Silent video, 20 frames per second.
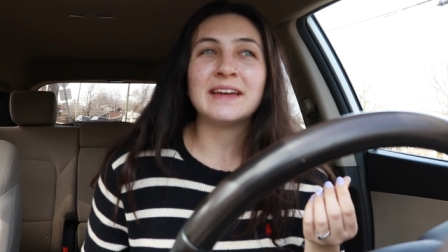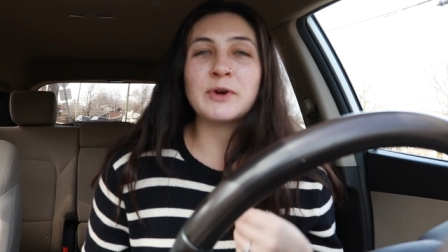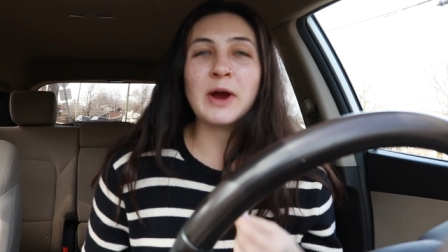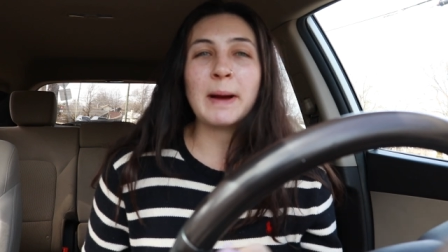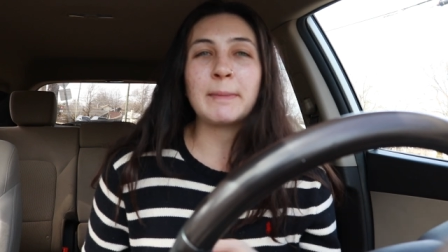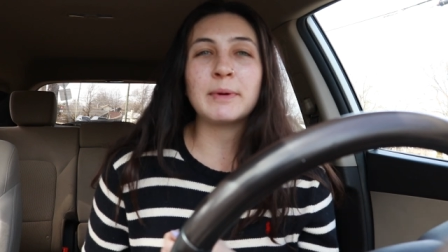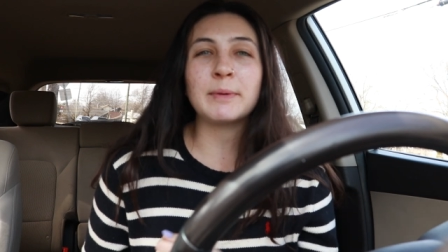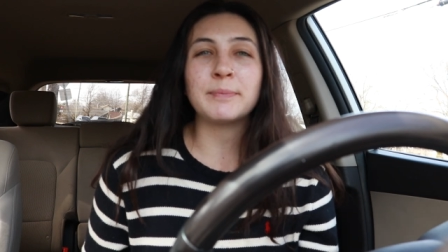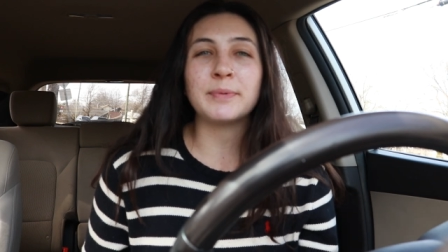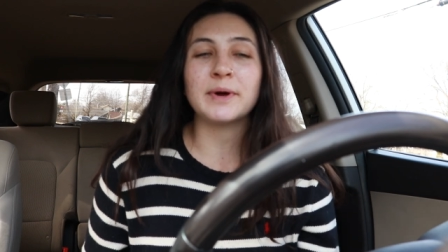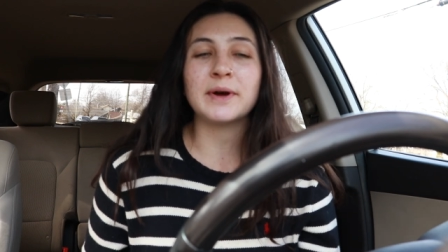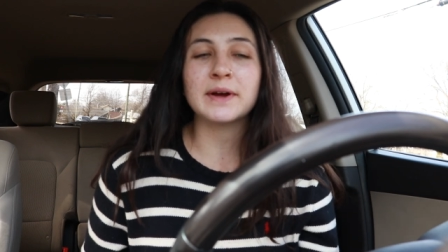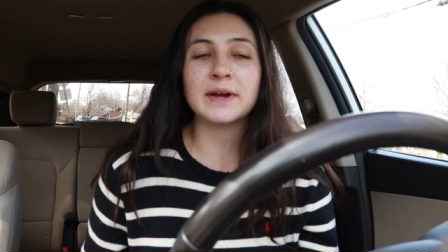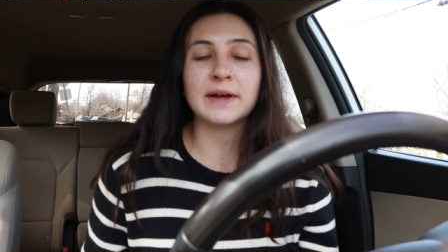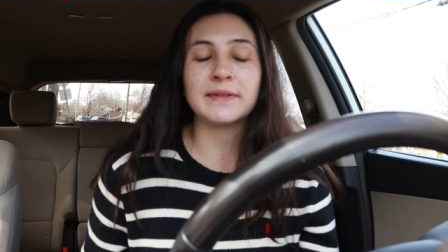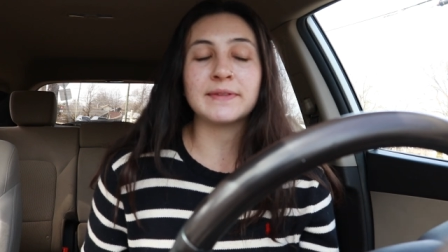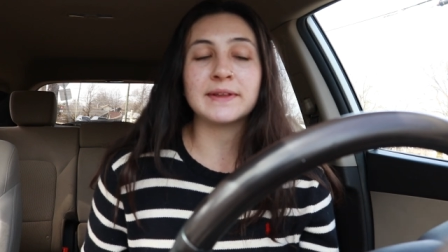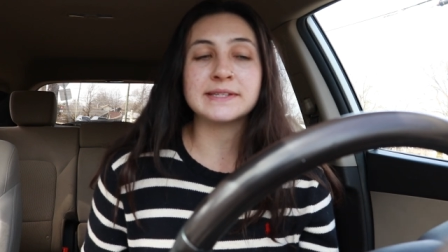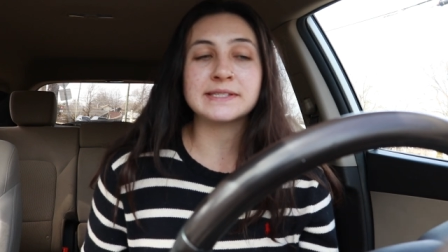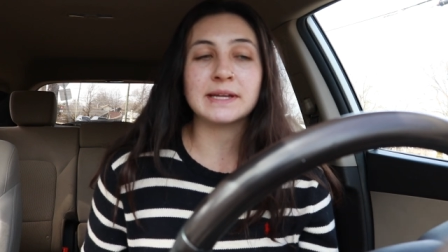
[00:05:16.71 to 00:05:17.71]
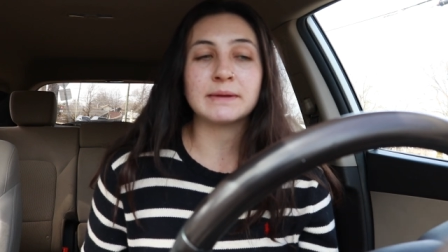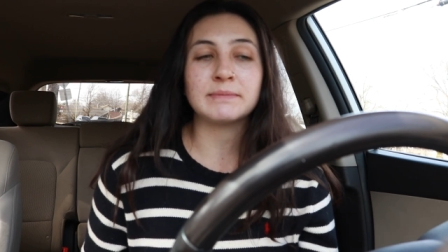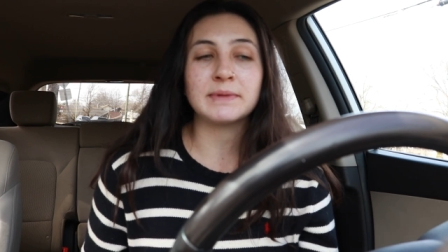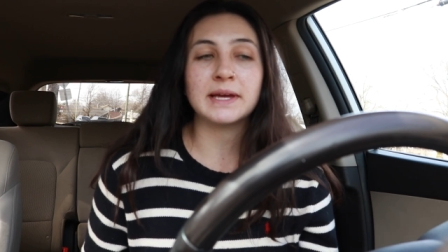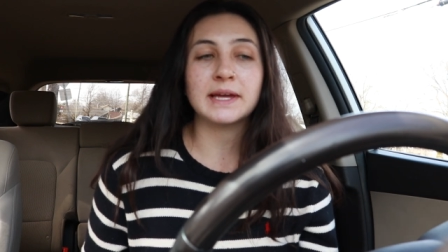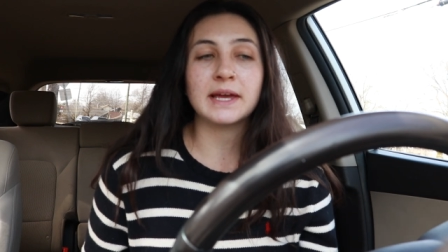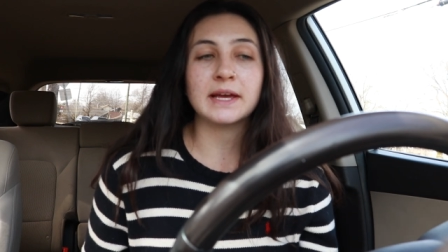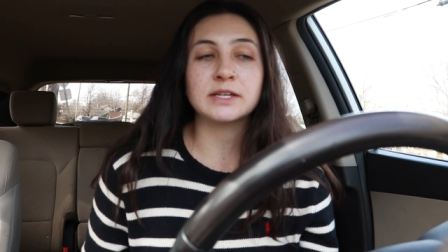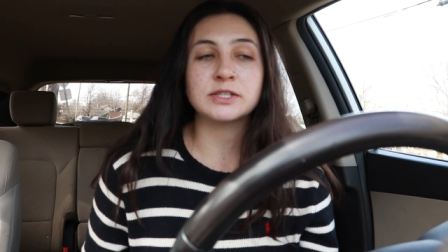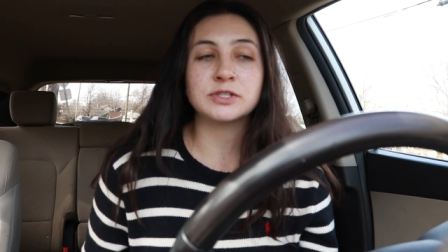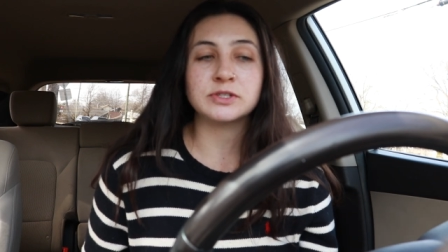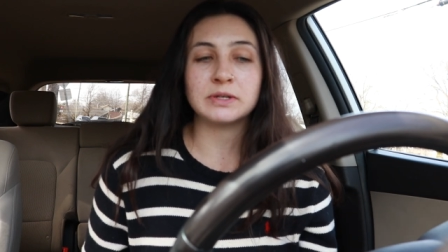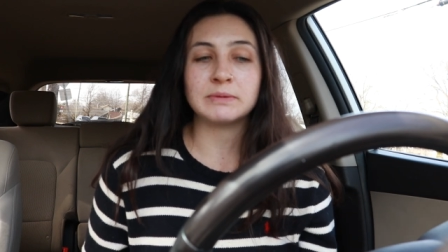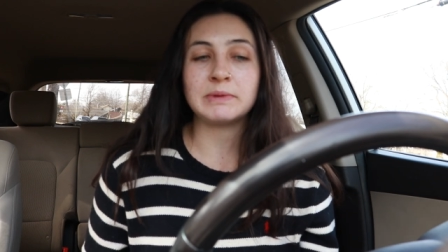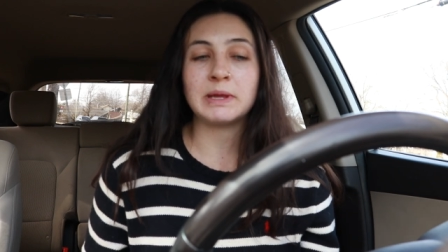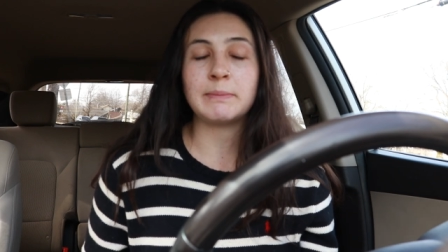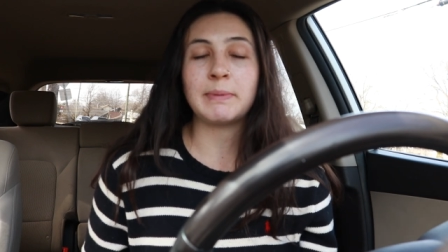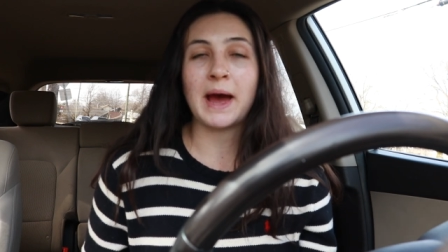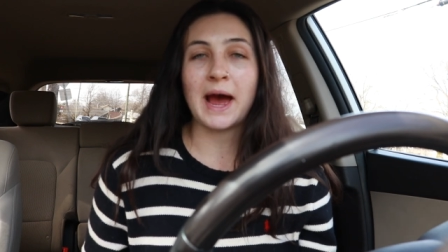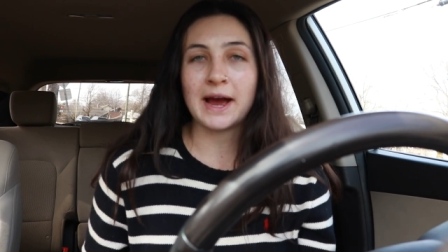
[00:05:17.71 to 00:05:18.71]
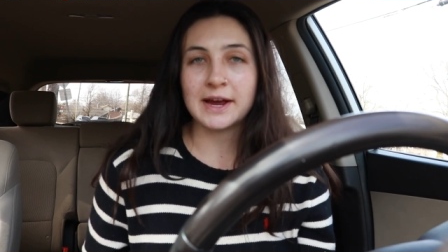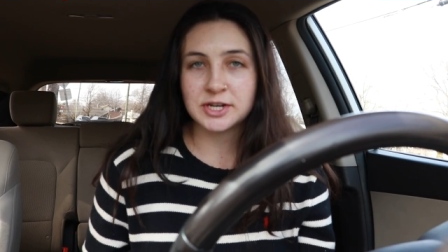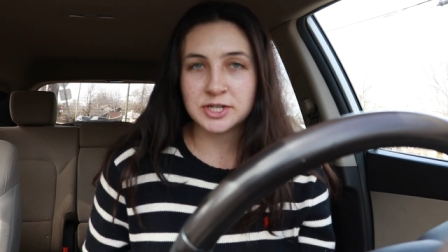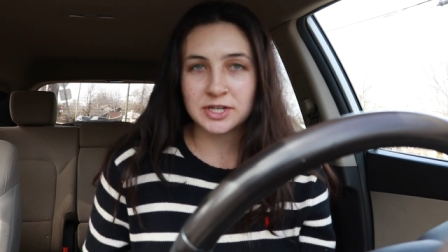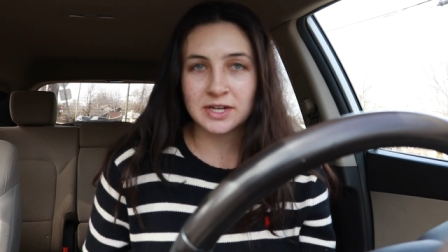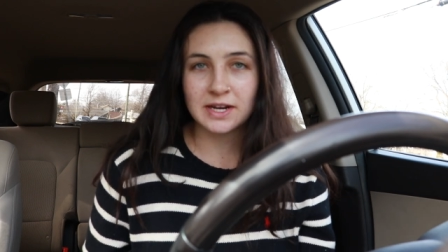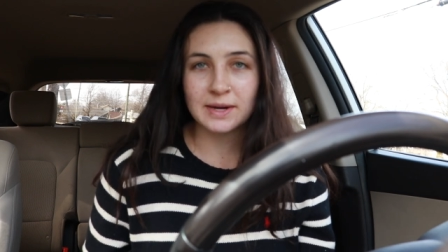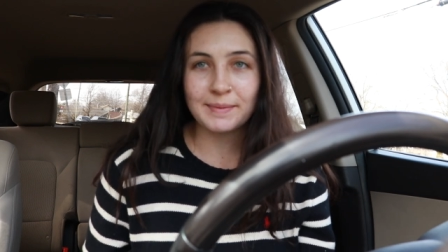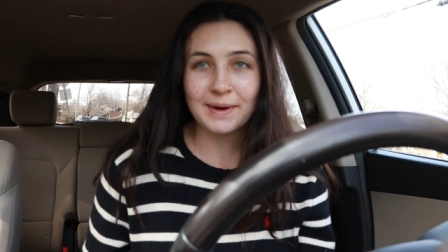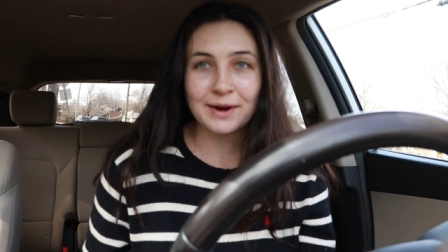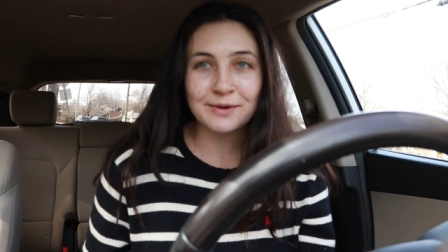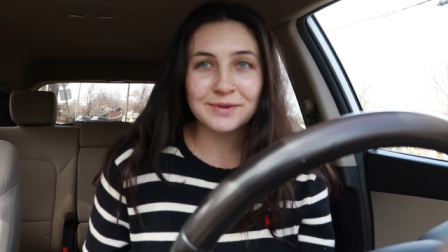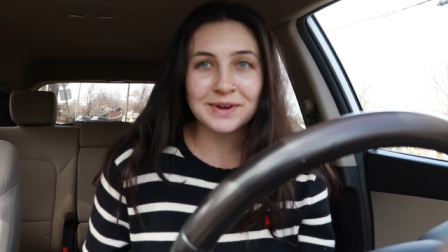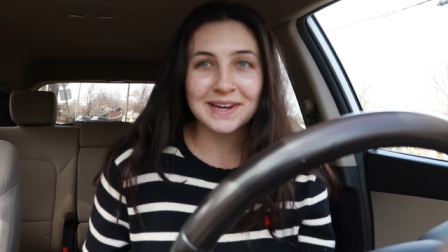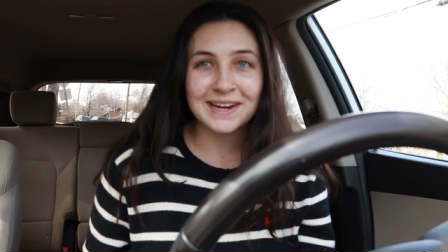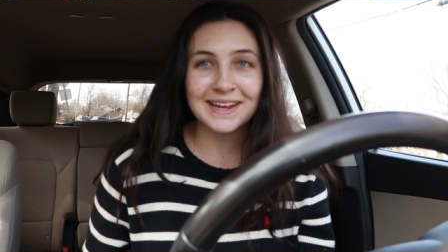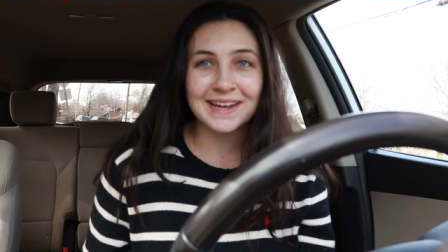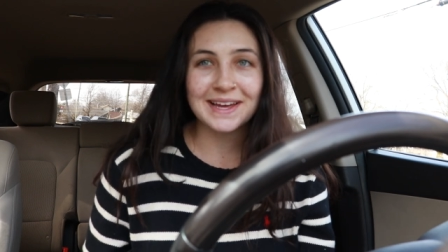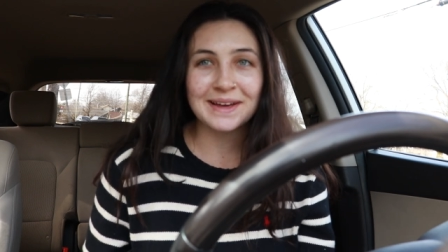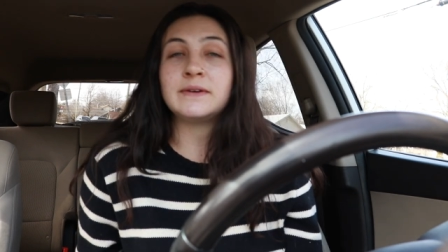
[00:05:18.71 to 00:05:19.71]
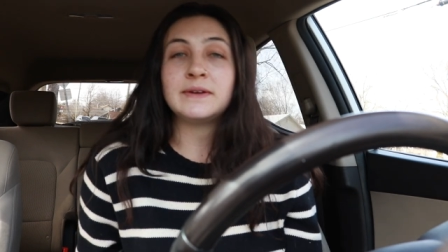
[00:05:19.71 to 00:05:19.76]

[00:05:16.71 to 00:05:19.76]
grab a book unless I'm like extremely passionate about reading it.